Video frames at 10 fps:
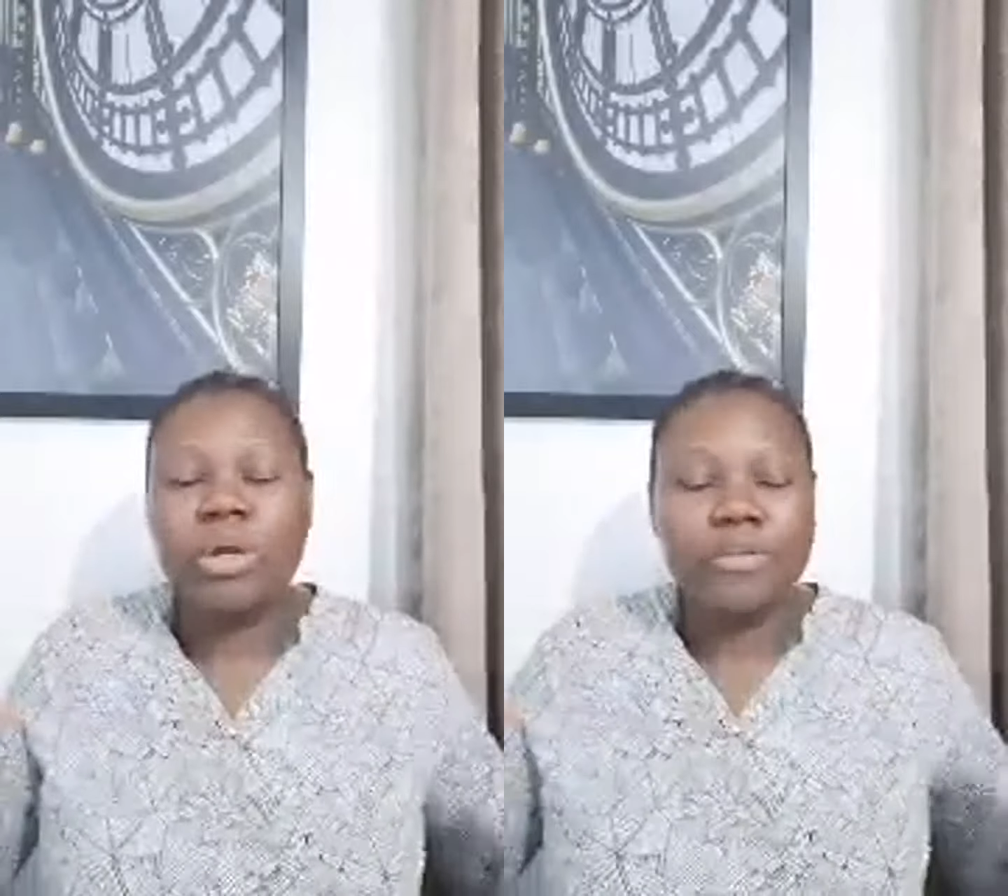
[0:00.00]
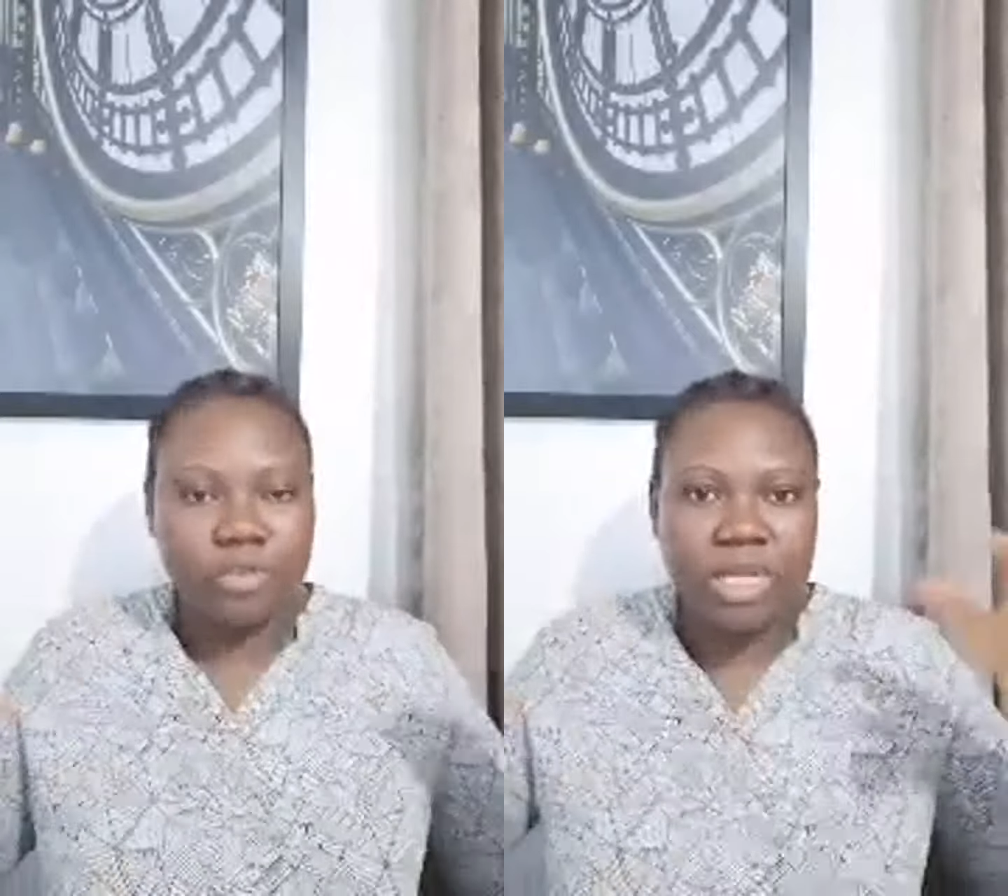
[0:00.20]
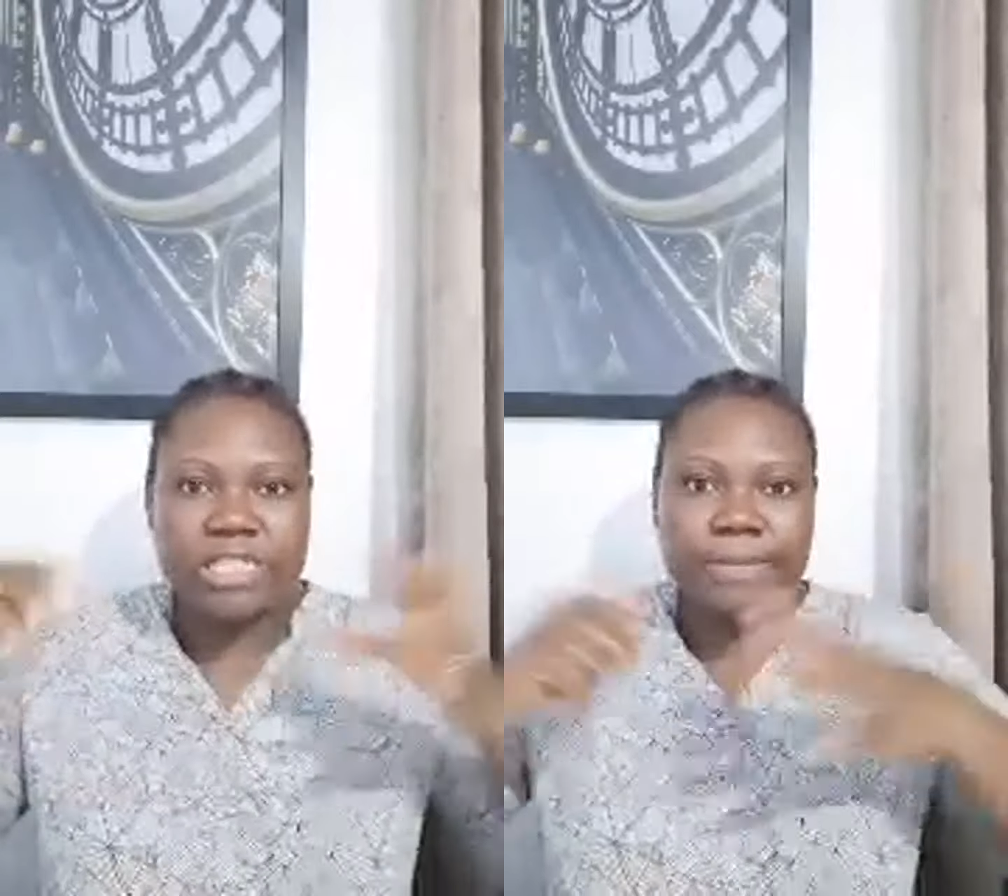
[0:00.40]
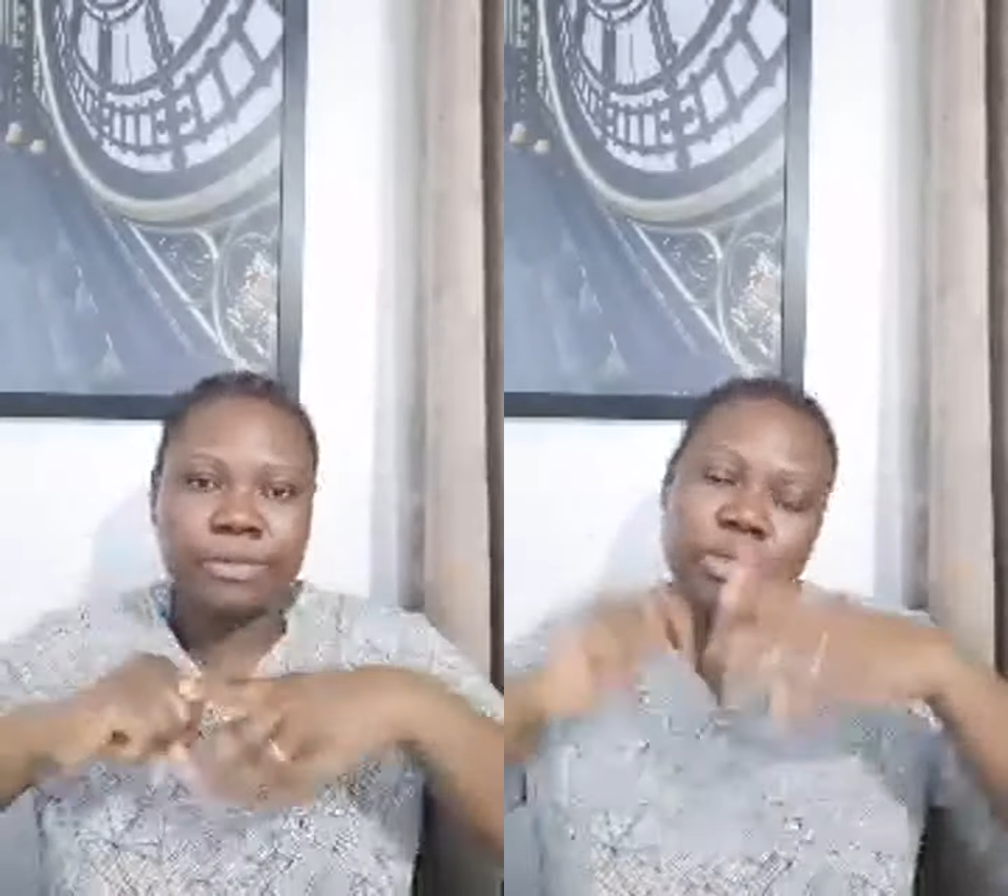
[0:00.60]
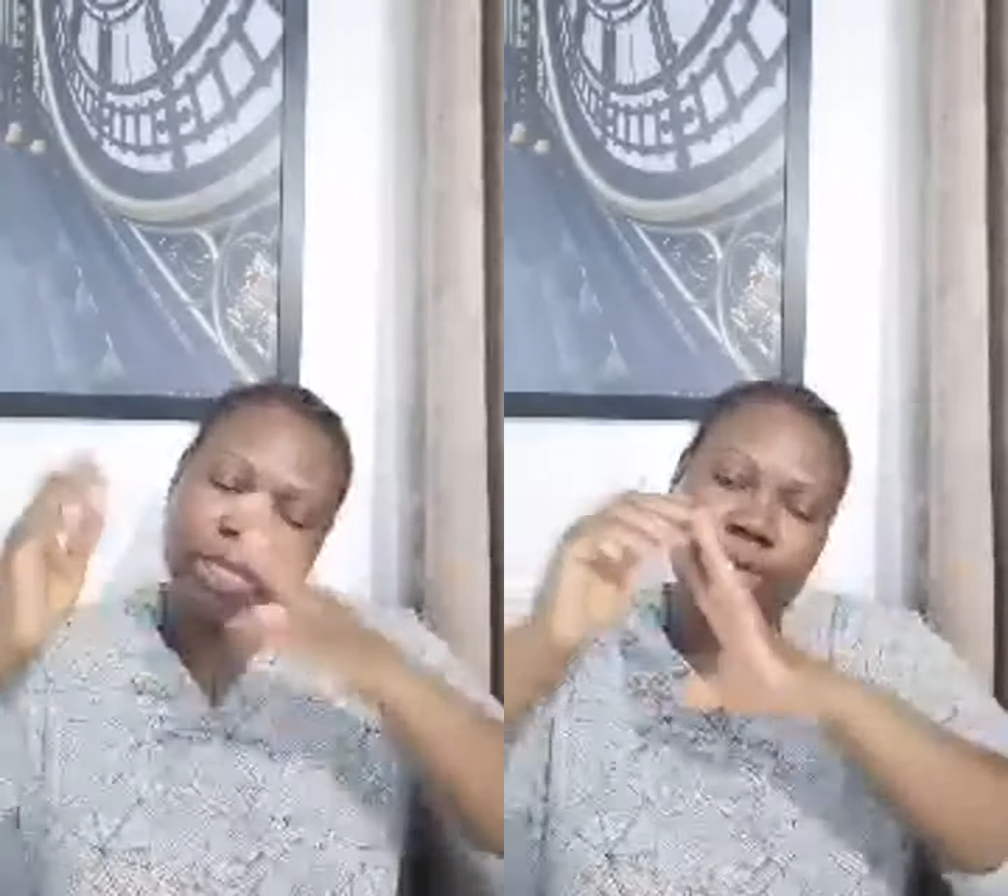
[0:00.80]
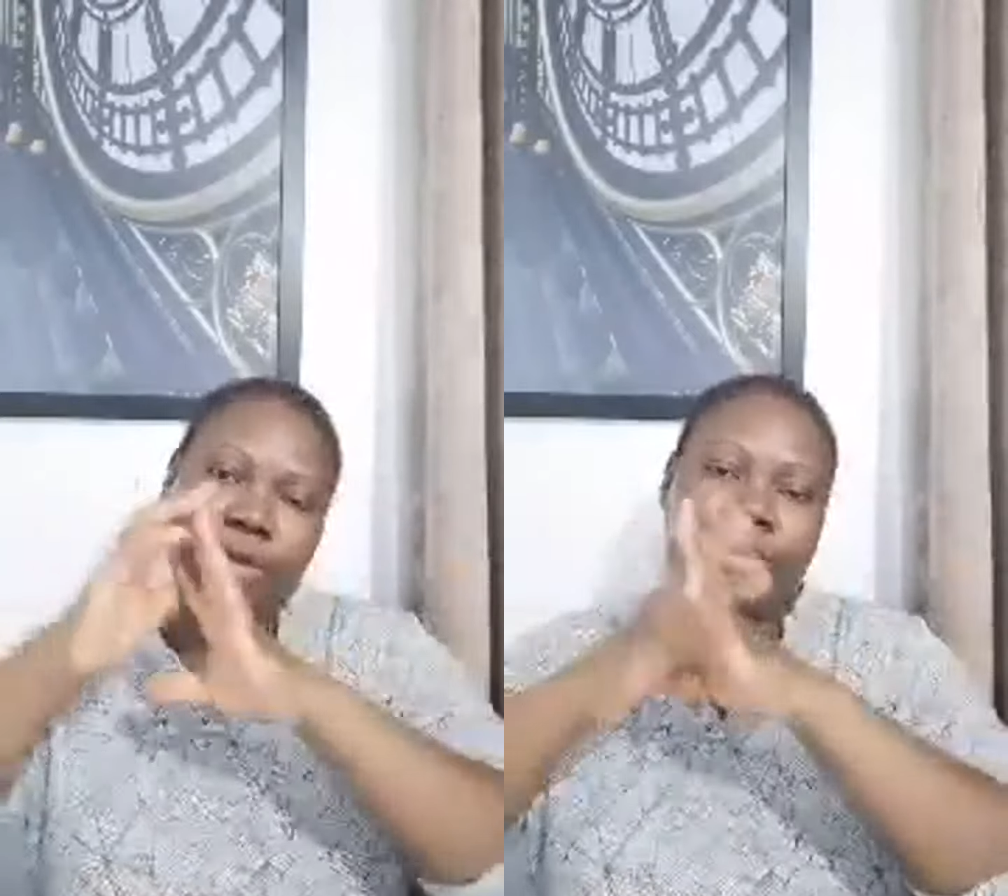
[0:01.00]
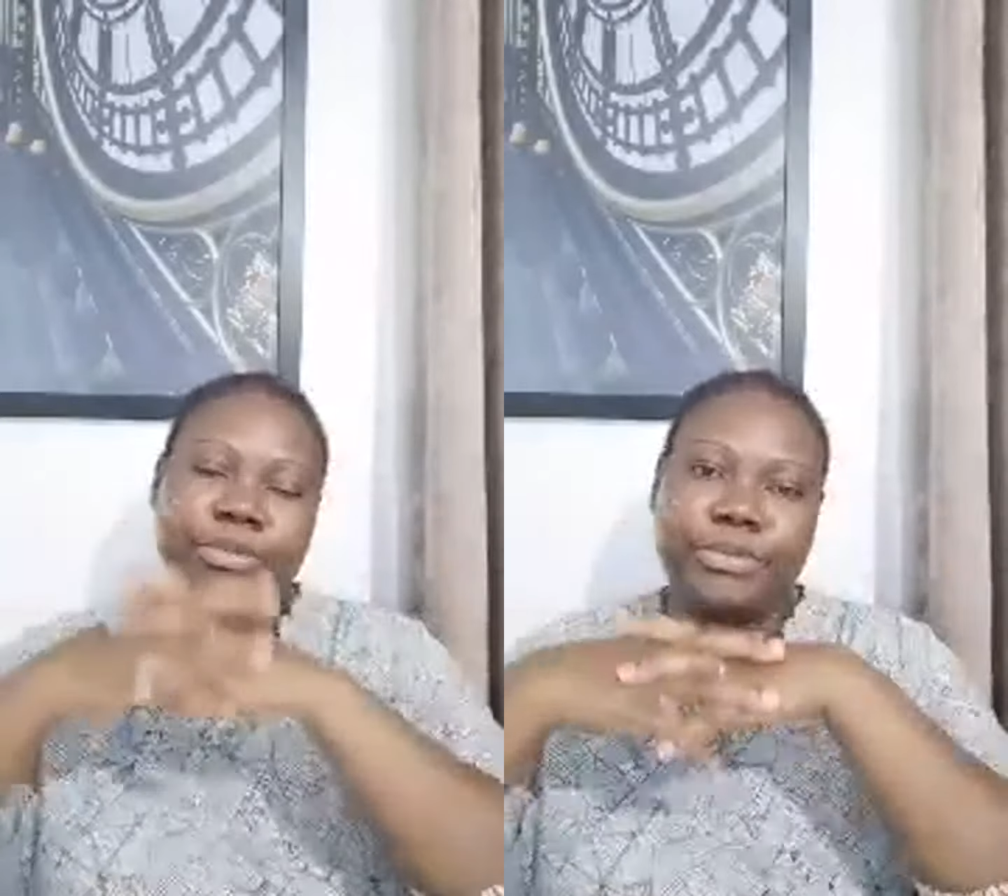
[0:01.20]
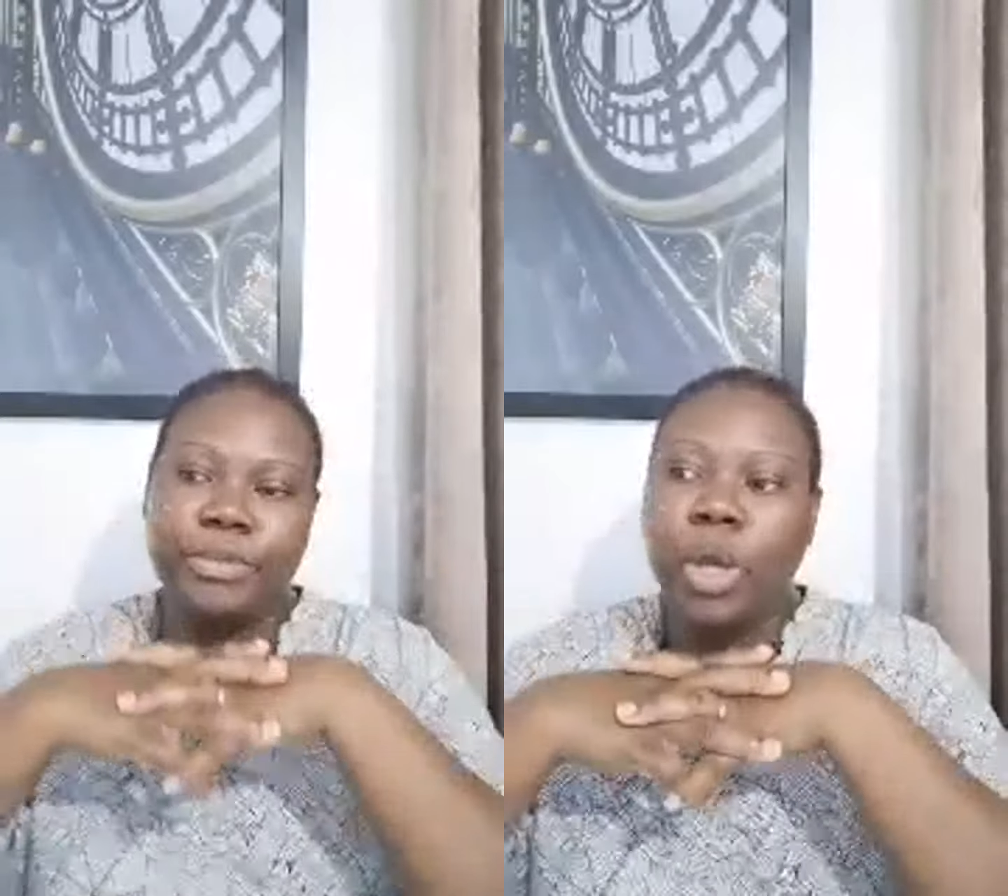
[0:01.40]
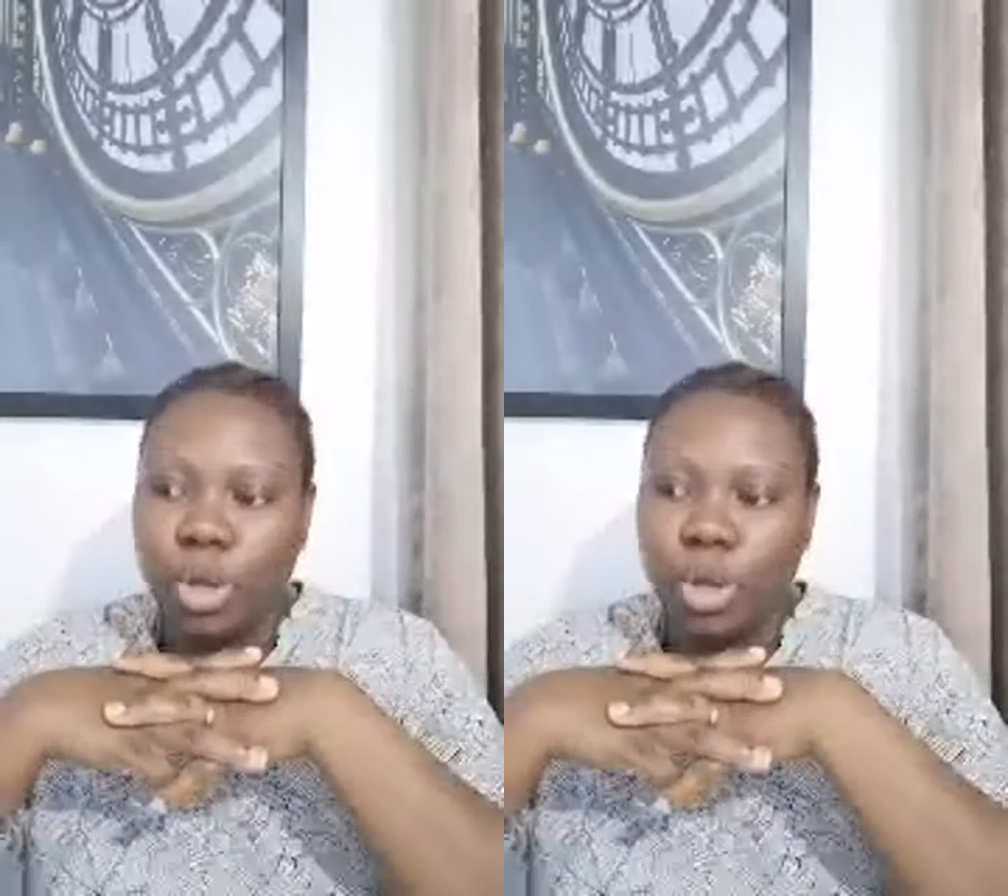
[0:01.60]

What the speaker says: Okay, if you don't accept it, what are you gonna do?